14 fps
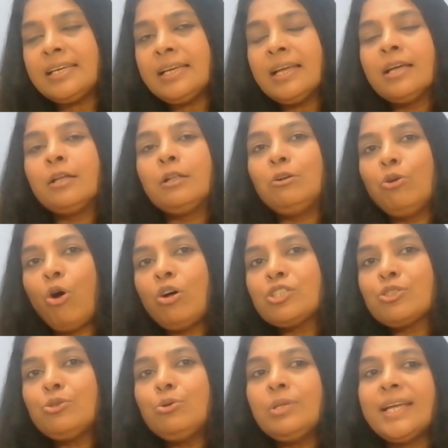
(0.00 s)
Law
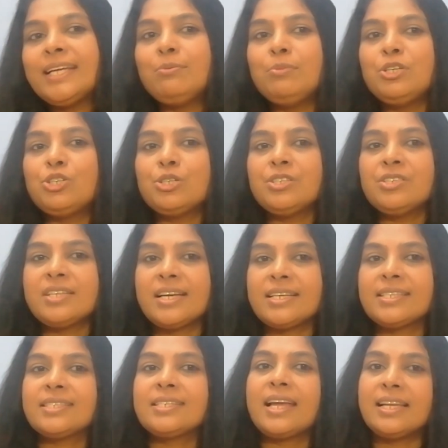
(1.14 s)
School Admission
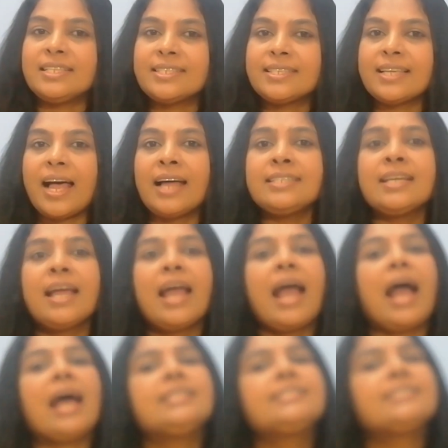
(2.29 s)
Test
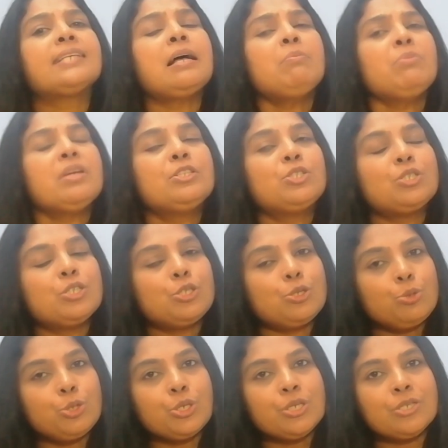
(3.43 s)
and some
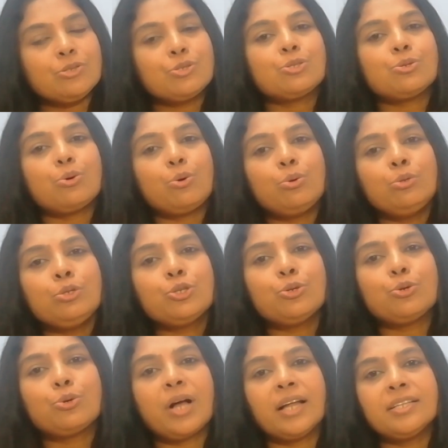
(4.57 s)
institutions
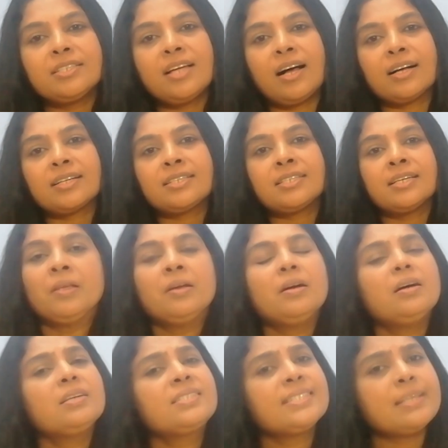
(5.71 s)
also conduct
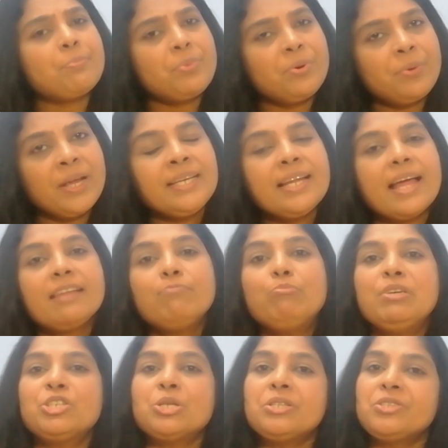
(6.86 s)
a separate
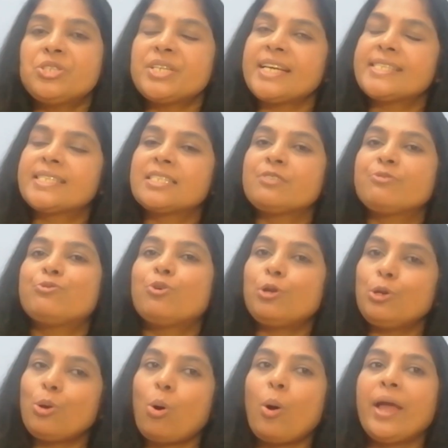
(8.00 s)
admission test for
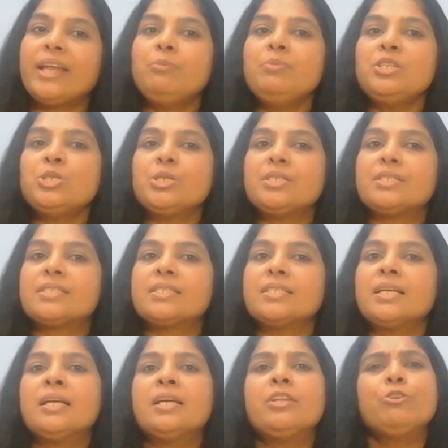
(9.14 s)
law admissions.
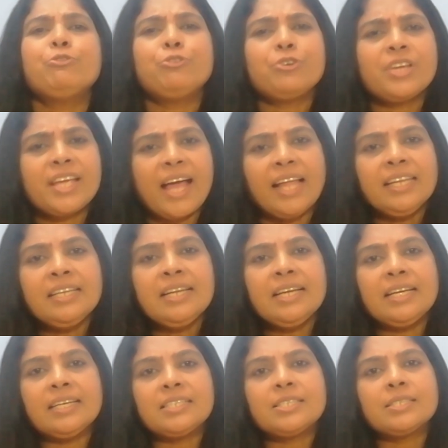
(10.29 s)
Now, for
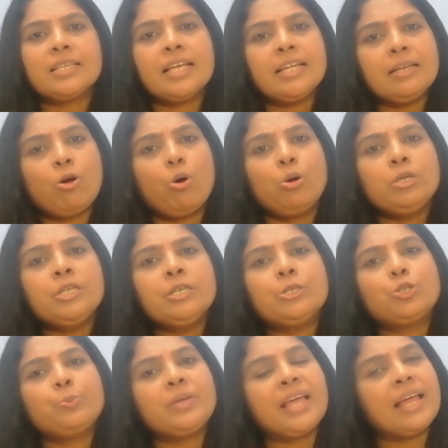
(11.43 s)
candidates, in order
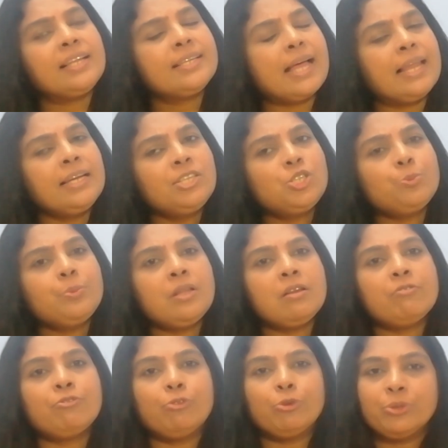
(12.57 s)
to be held eligible
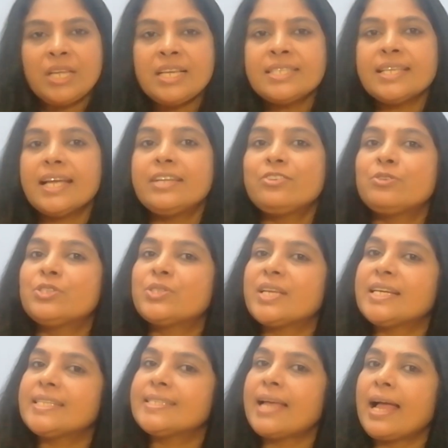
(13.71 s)
for these entrance
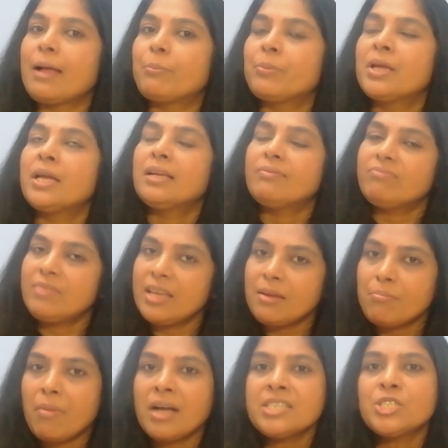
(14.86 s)
exams, they
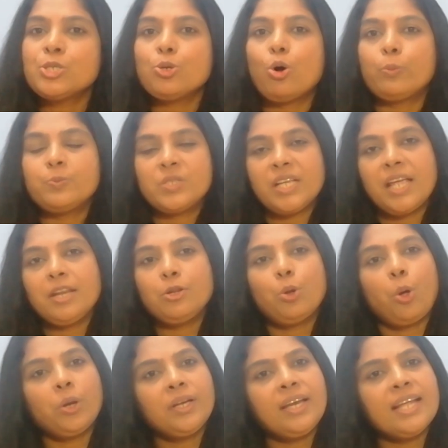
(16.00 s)
must obtain
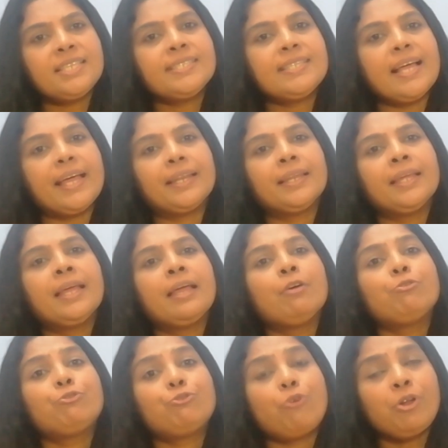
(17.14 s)
not less than
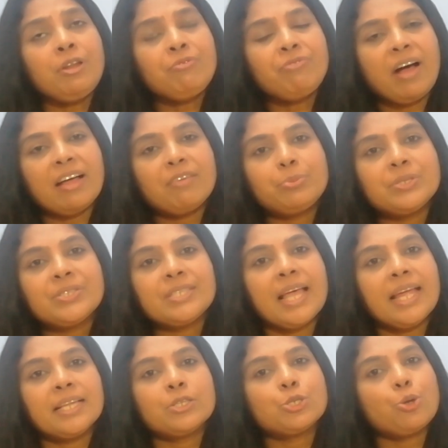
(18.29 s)

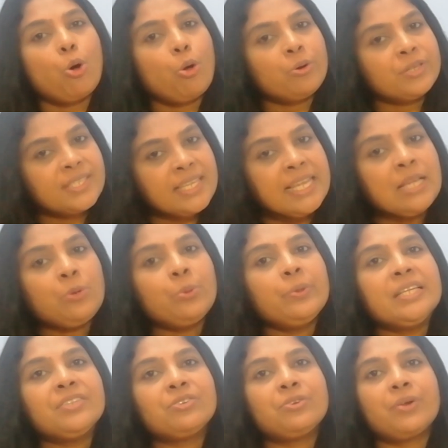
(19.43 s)
45% or its
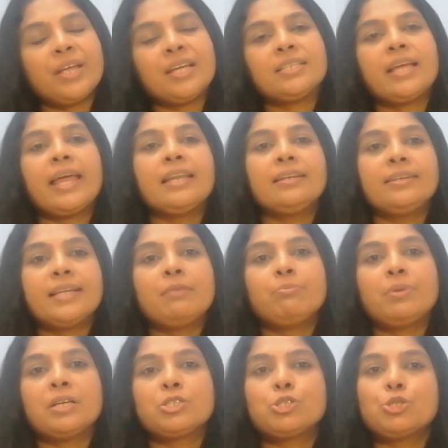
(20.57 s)
equivalent grade in
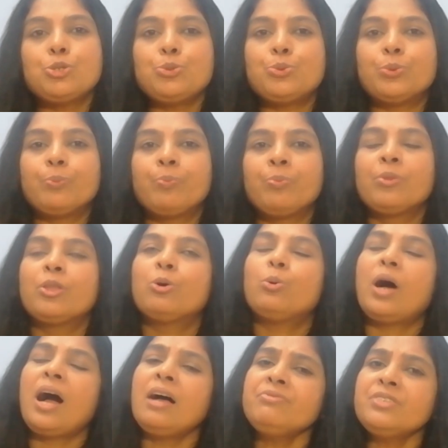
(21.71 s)
10+2. Now,
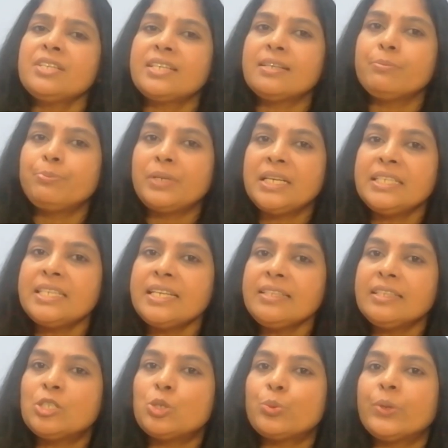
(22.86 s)
after completing
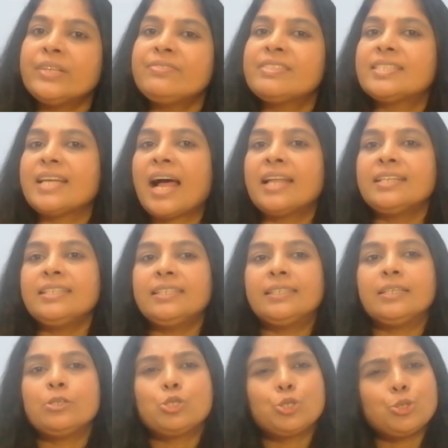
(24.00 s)
the 12th
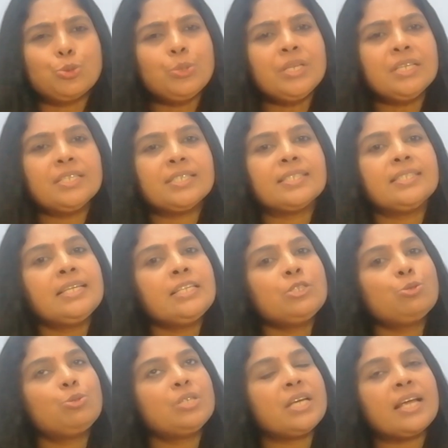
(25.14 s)
standard, students need
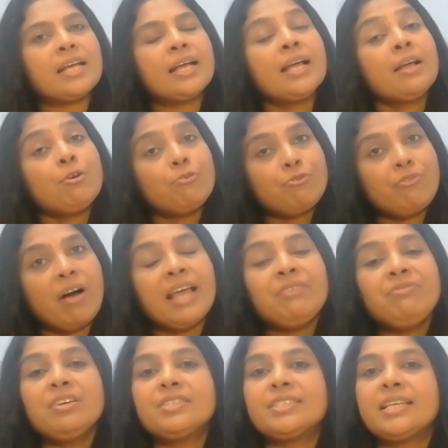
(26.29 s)
to take 5
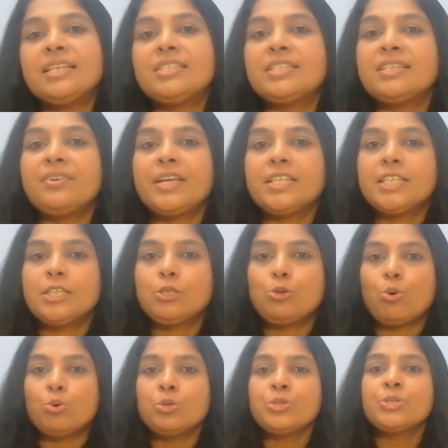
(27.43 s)
years integrated
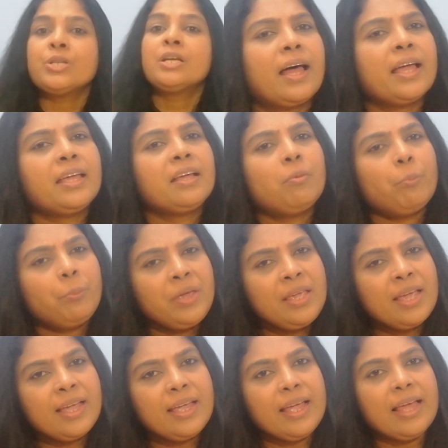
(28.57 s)
course like
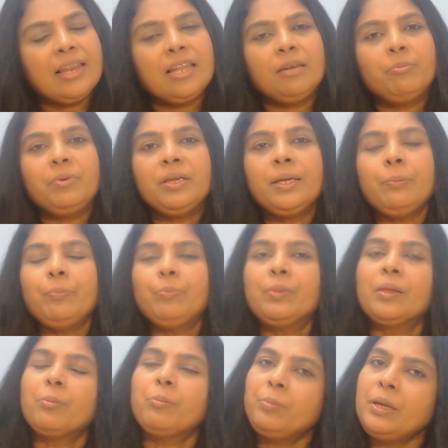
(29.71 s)
BA LLB,
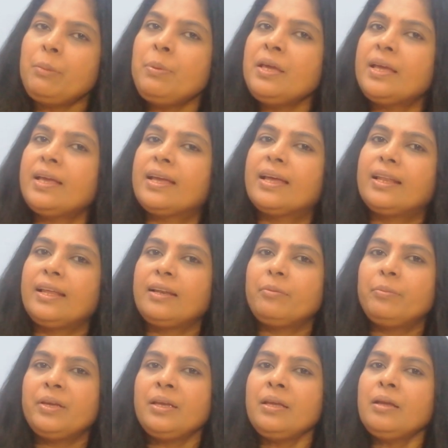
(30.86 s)
BBA
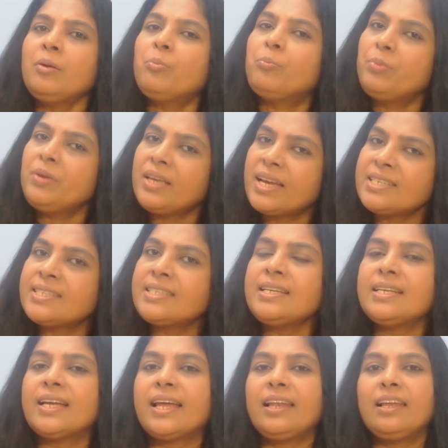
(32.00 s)
LLB,
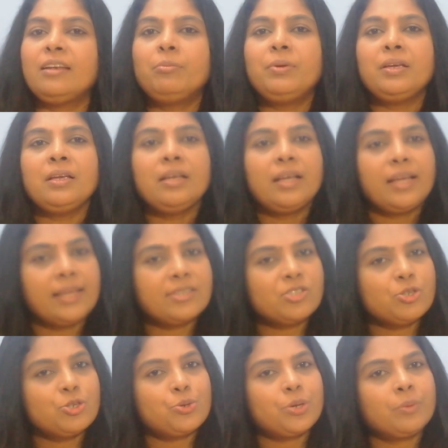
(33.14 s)
BSc LLB,
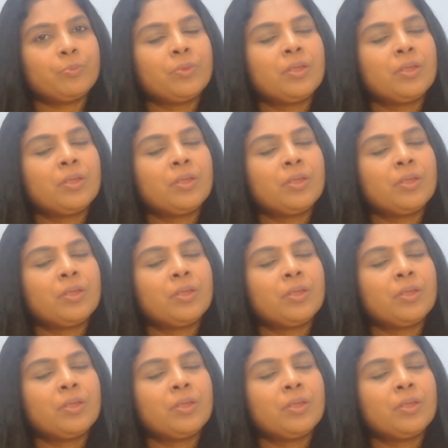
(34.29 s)
etc.